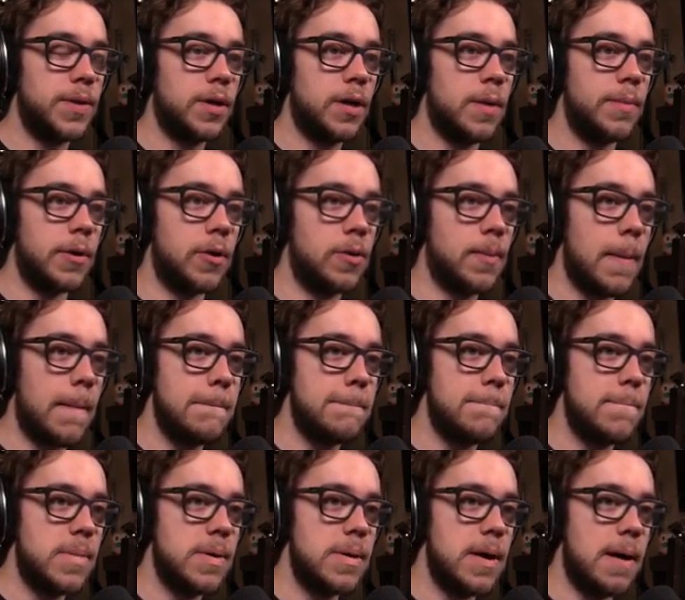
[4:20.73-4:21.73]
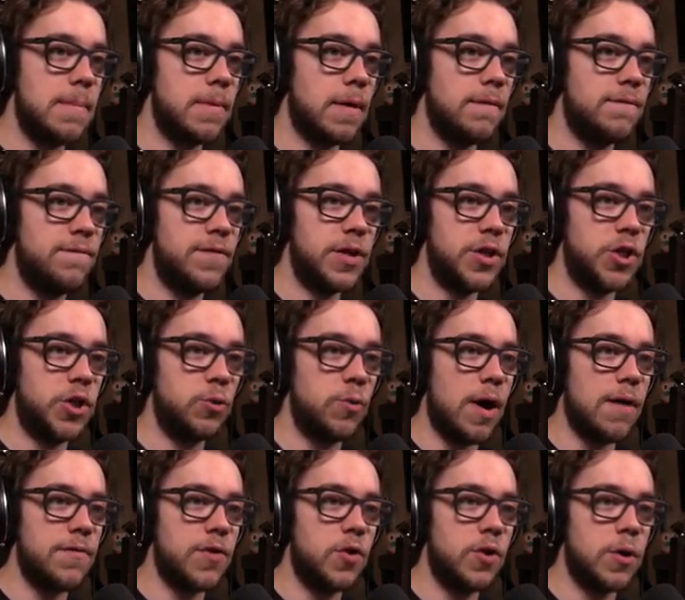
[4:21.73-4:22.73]
Come here. I'm going to finish you
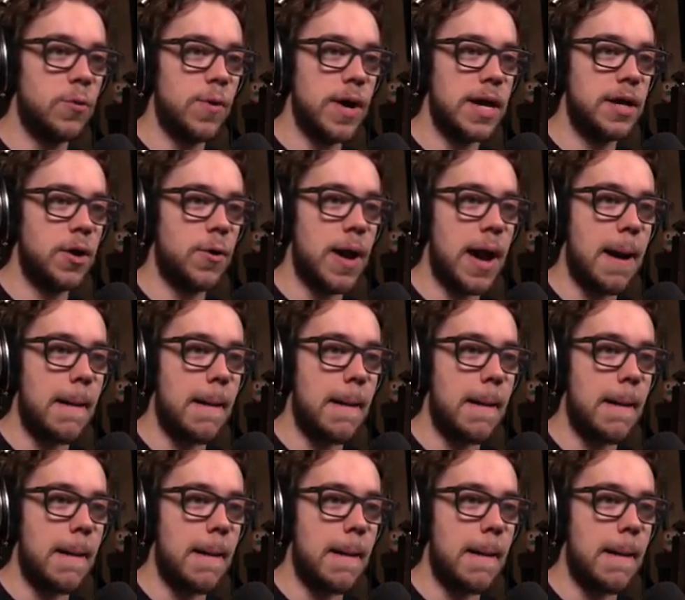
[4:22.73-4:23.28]
off the only way I know how.